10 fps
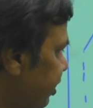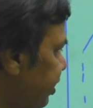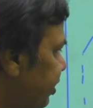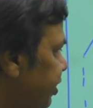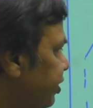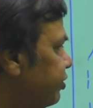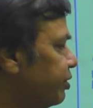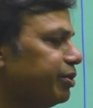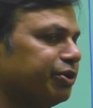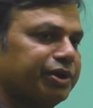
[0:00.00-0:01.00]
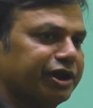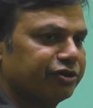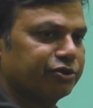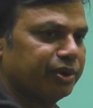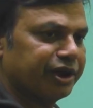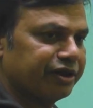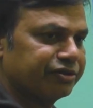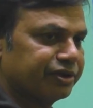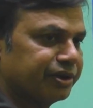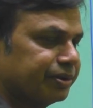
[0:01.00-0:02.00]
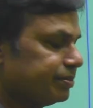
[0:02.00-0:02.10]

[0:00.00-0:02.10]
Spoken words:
between x2 and x3, as